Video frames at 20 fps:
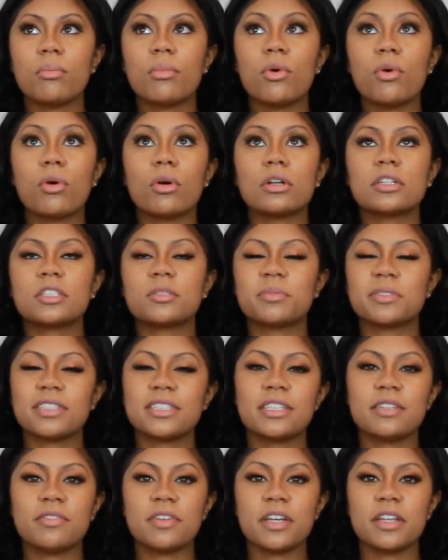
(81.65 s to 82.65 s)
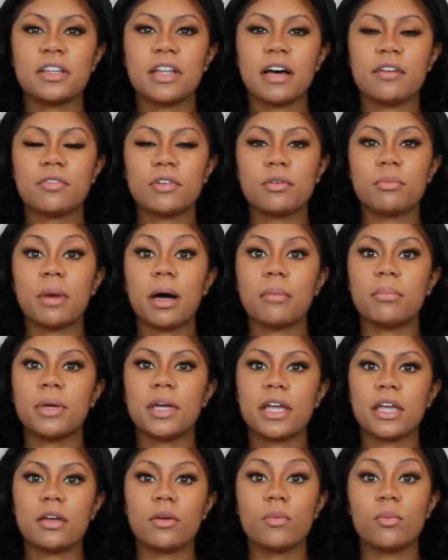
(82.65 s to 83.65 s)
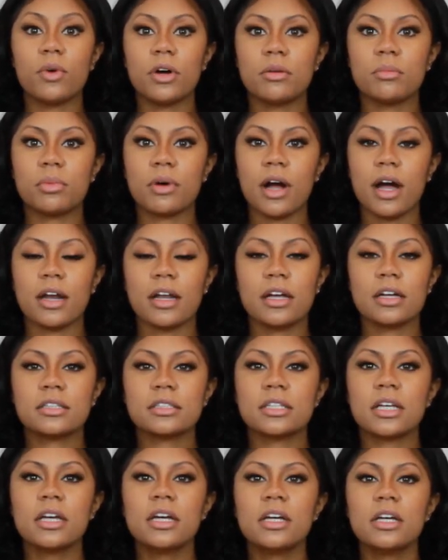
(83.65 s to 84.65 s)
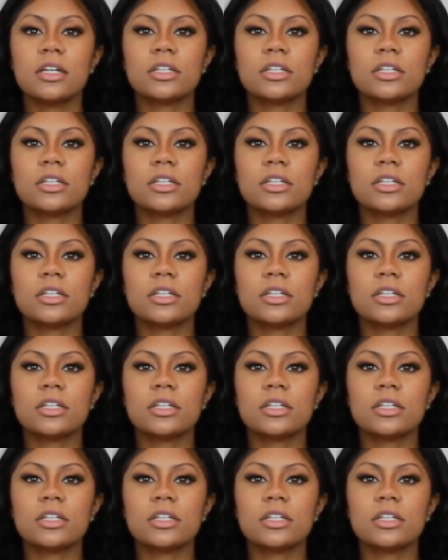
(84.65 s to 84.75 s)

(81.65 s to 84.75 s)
more specific level by picking one product.